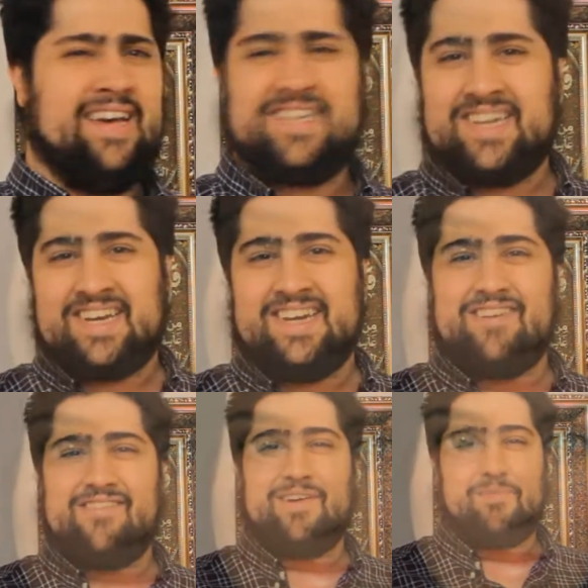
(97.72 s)
And
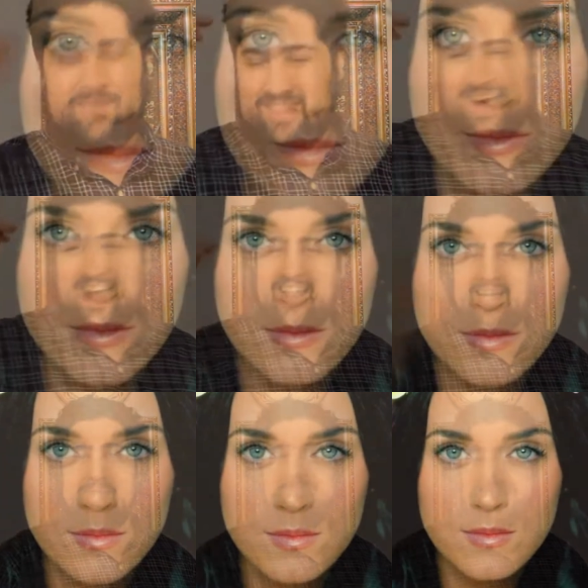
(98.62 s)
secondarily, what the hell
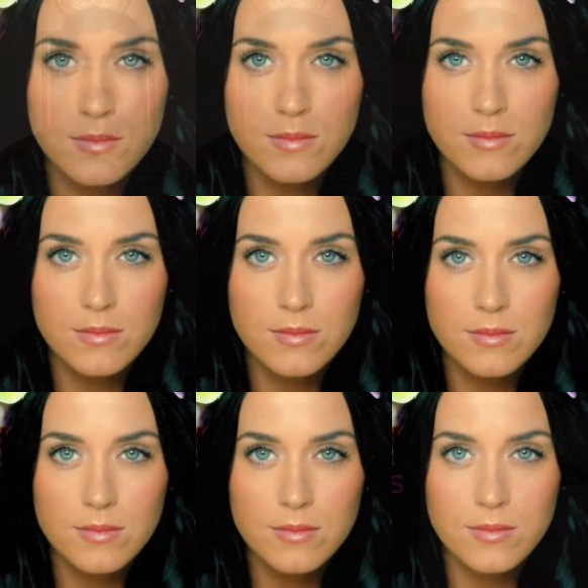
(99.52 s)
happened to Katy
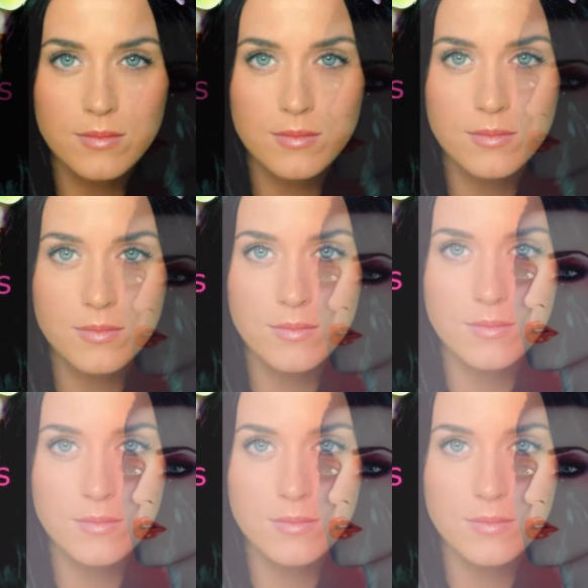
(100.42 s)
Perry? She used to